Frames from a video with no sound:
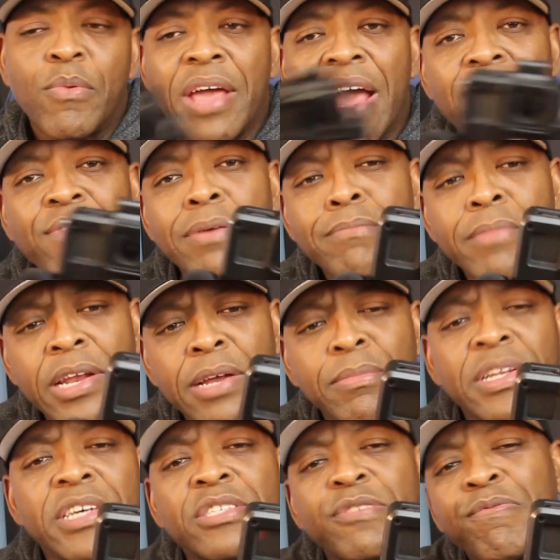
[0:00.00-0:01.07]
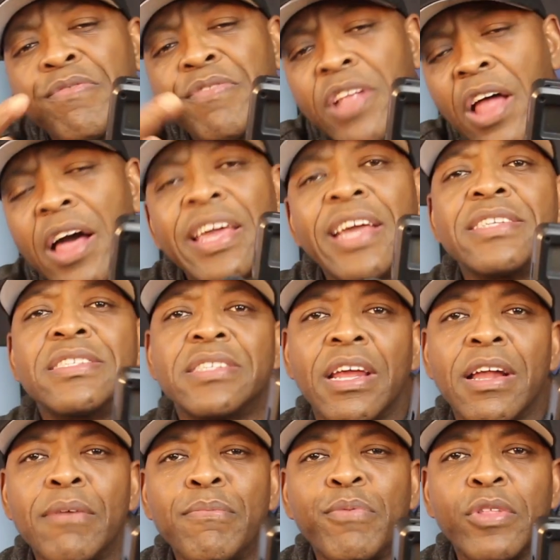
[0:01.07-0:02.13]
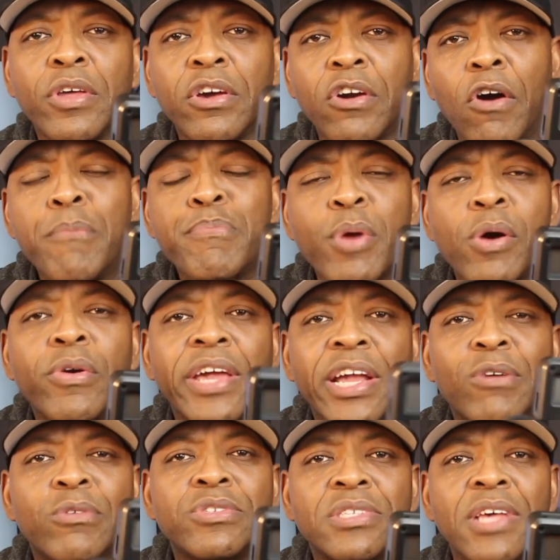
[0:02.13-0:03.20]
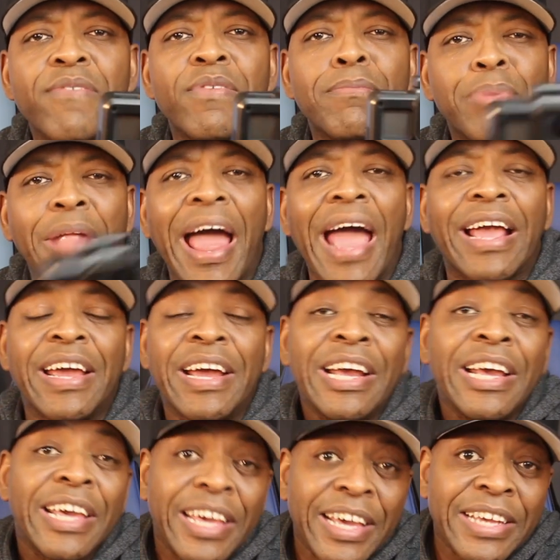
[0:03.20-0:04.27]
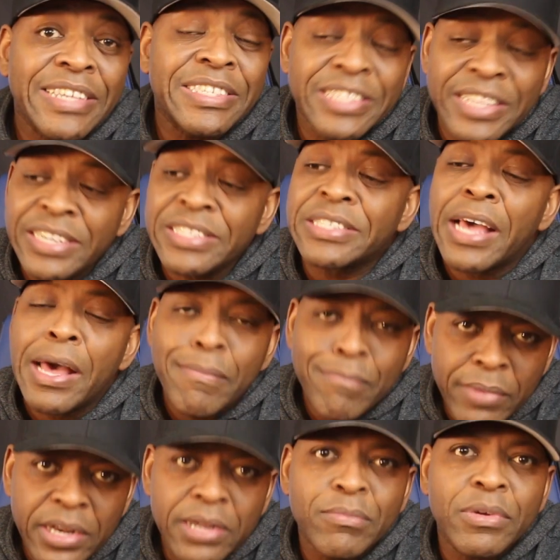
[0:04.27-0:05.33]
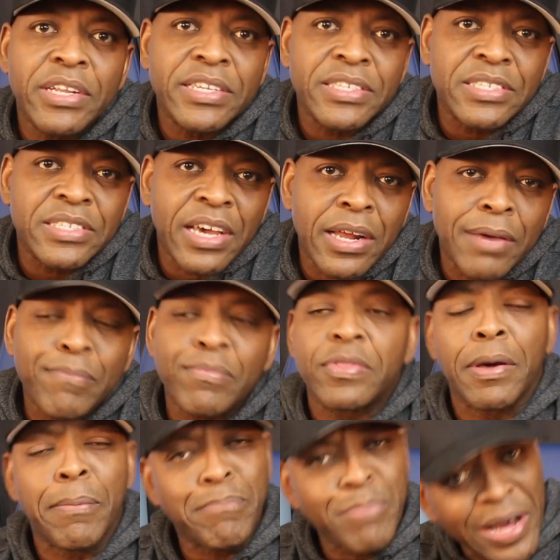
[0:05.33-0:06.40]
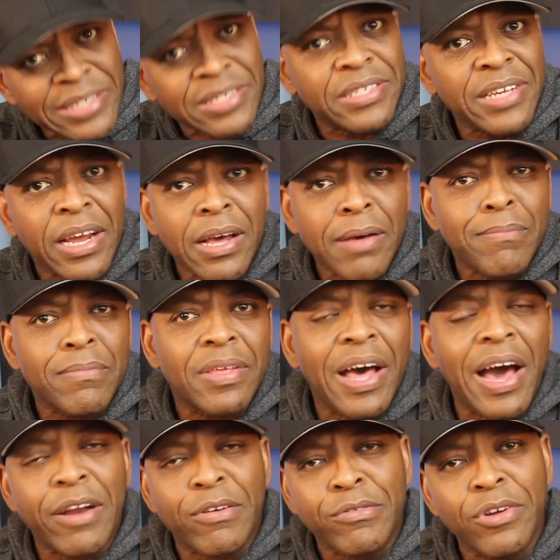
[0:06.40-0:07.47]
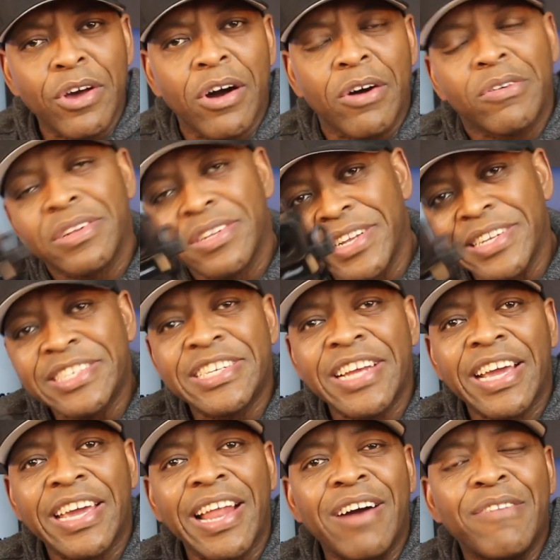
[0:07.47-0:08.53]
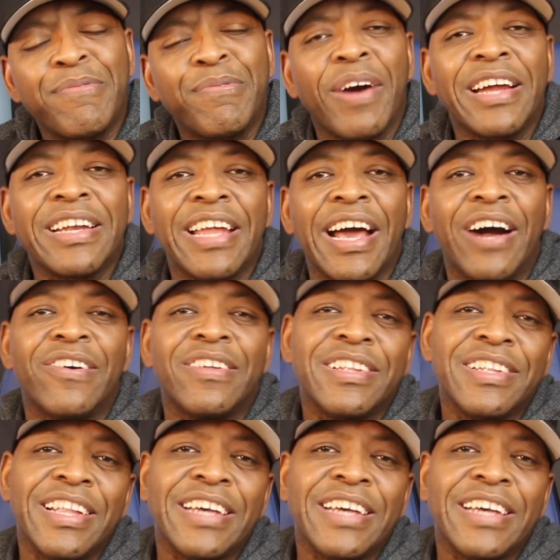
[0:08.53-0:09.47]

We have a minimalist vlogging setup for the GoPro Hero 7 Black. Is this minimalist setup the best setup? I don't know. Let's check it out and find out.